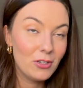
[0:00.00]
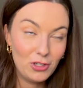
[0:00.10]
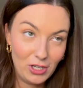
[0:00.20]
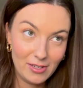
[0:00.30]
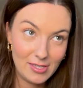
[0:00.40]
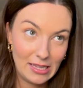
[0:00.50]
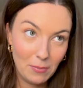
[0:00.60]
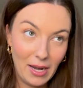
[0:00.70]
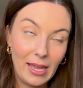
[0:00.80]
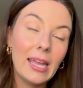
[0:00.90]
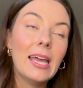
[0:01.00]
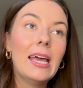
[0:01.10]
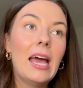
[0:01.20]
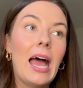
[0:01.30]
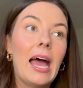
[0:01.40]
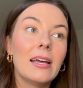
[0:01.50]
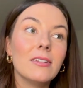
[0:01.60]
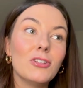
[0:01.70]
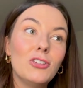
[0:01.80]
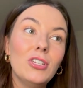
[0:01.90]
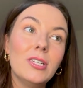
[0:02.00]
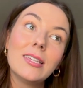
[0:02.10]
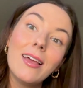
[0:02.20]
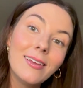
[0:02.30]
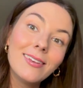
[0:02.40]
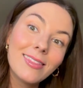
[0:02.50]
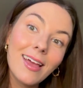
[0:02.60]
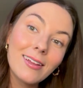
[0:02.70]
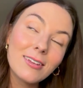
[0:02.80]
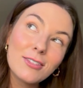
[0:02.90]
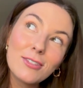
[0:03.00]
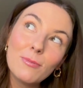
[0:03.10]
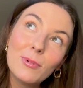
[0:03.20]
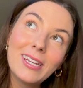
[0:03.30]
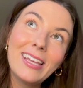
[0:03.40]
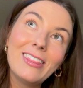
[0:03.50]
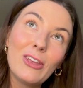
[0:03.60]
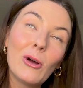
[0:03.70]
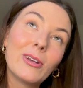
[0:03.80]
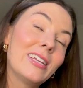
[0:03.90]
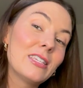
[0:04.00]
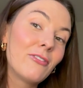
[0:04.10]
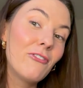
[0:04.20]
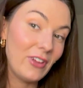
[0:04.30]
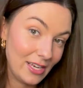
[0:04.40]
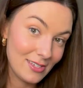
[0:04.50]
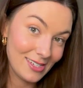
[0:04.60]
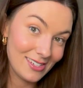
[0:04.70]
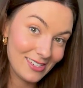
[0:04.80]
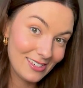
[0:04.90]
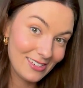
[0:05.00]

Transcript: She has seen the play and she said that someone in the audience fainted